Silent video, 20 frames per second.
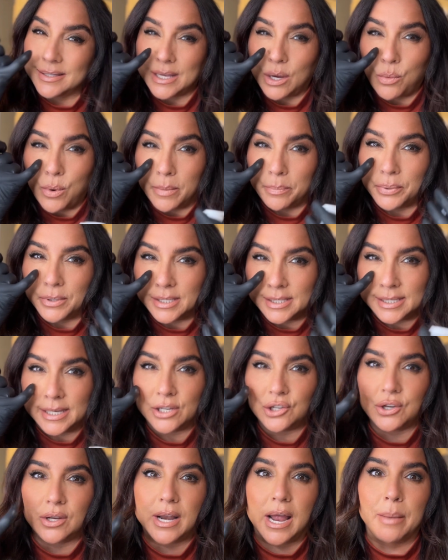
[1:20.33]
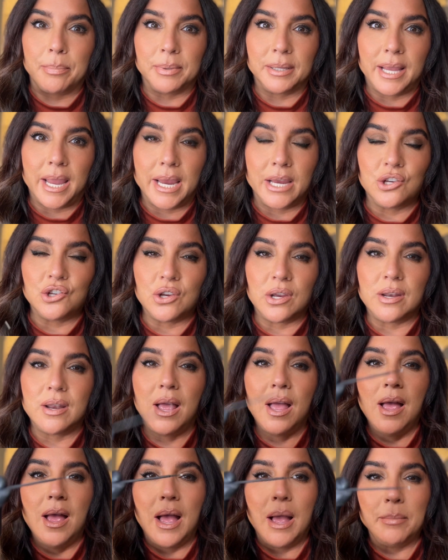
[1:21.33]
I want precision application,
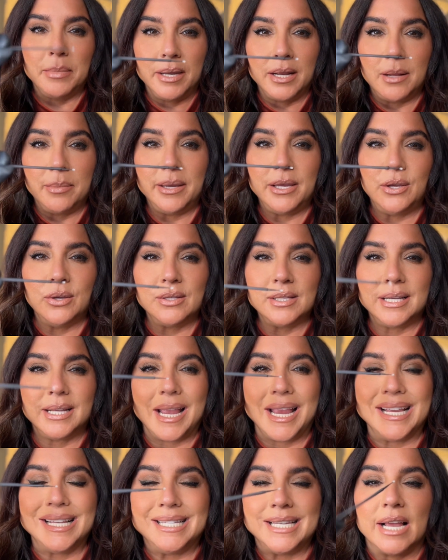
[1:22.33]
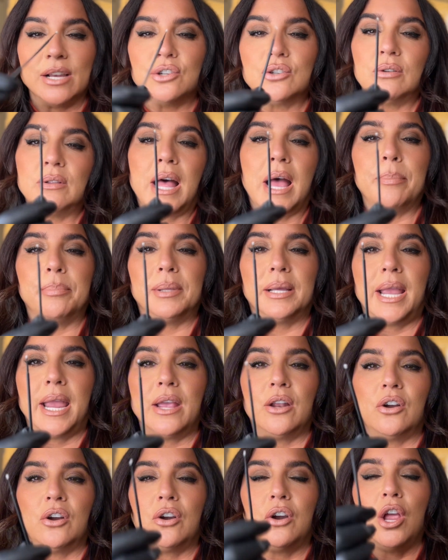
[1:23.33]
I'm gonna be using a dental
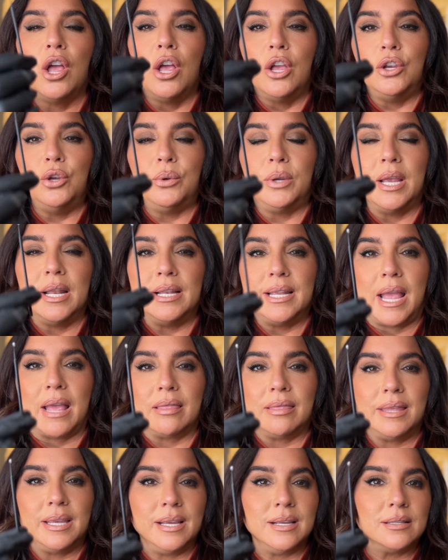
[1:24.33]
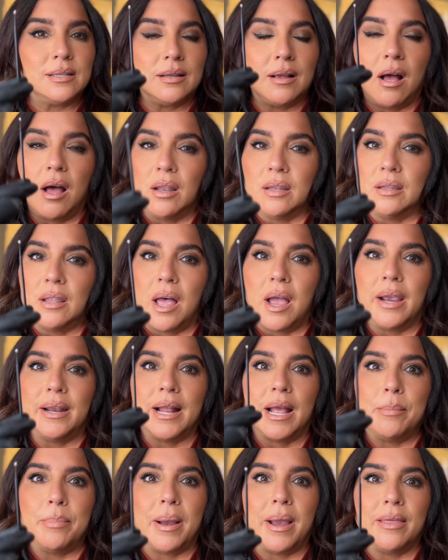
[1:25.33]
applicator. You can get these online.
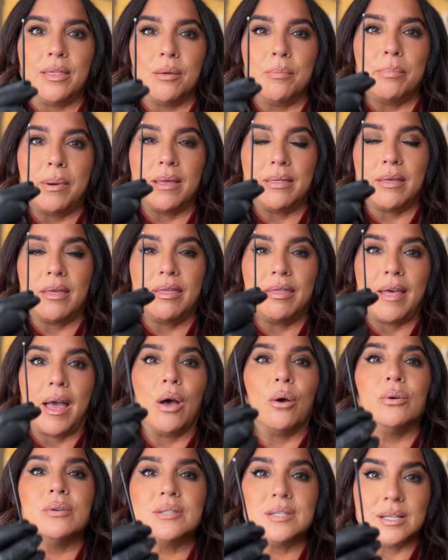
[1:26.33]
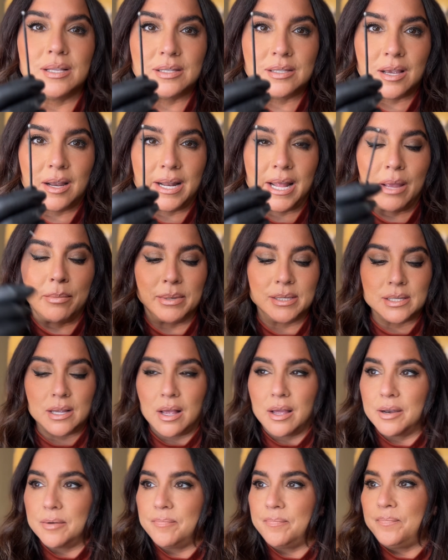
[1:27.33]
I buy them by the thousands on
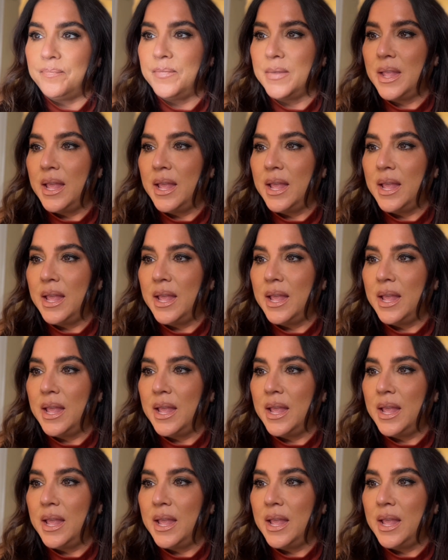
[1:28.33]
Amazon.